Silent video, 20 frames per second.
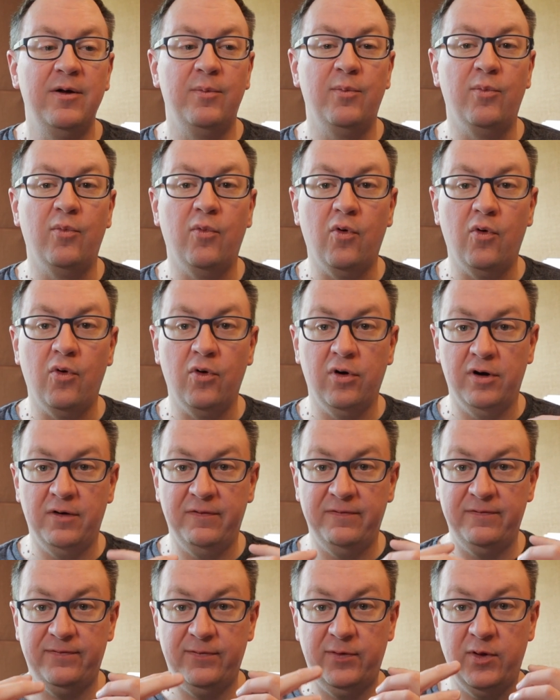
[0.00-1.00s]
more
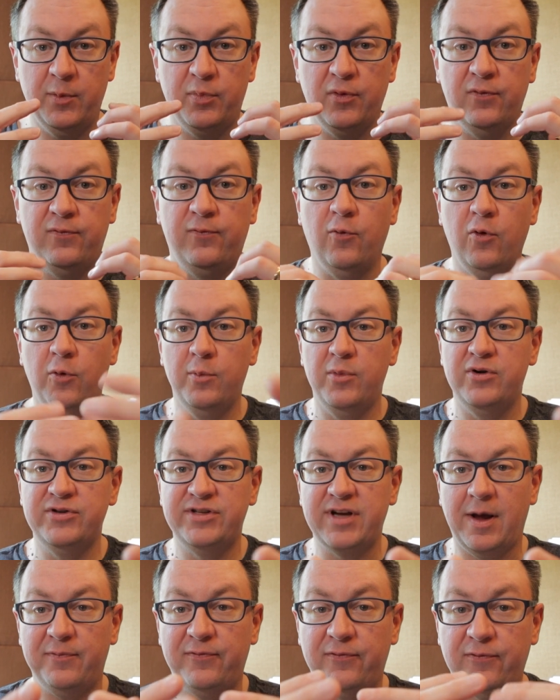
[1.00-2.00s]
of the
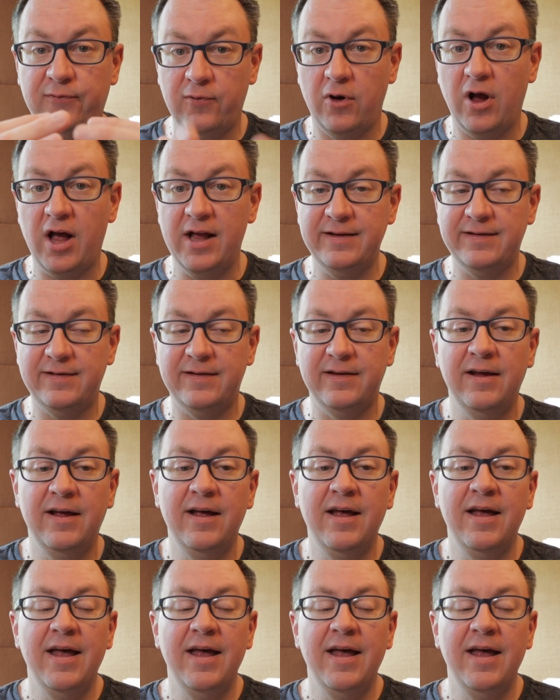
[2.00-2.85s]
performers up front